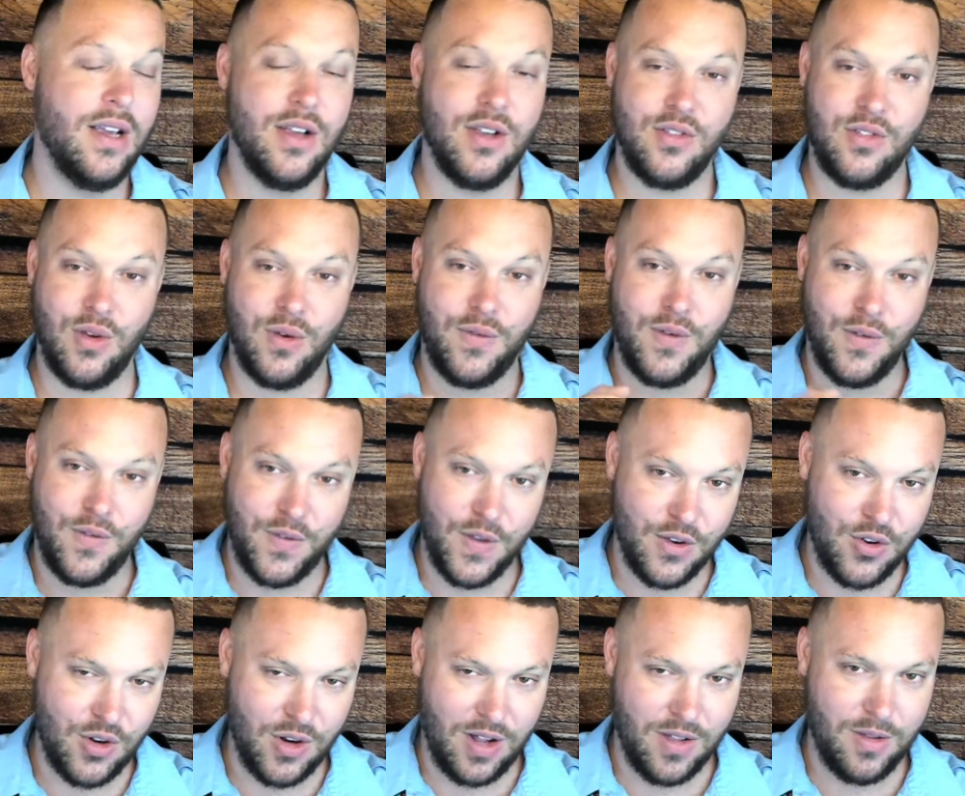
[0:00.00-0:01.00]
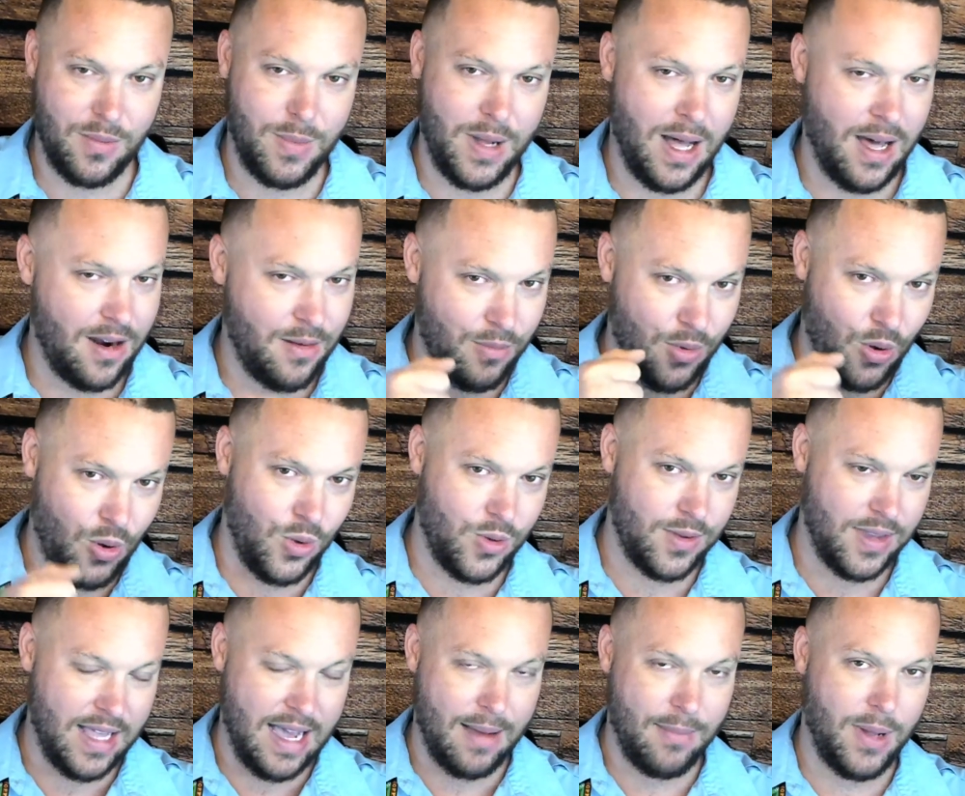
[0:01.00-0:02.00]
So if you're fishing on the bottom, holding
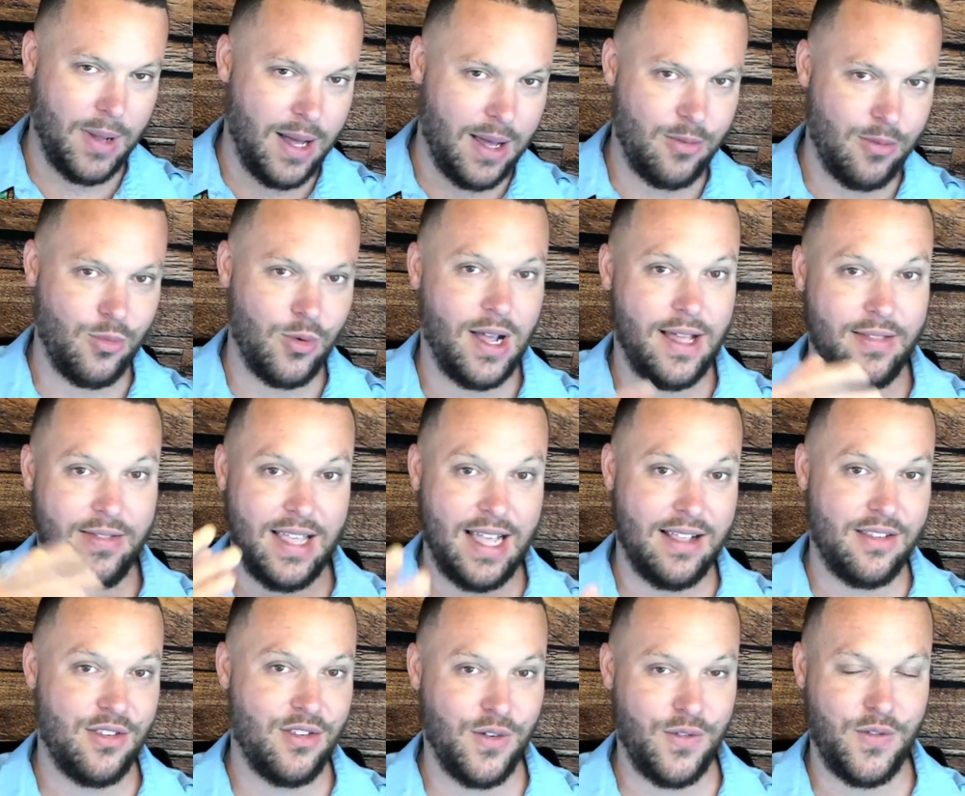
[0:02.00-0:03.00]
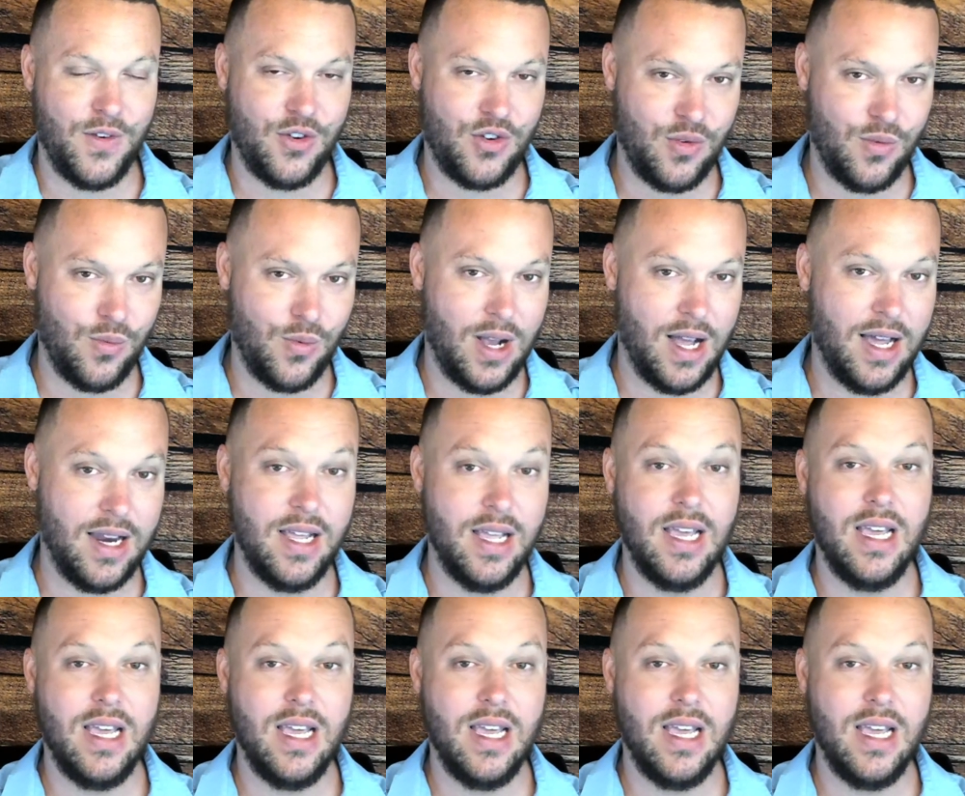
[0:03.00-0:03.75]
that bottom rod, that's your fishing rod.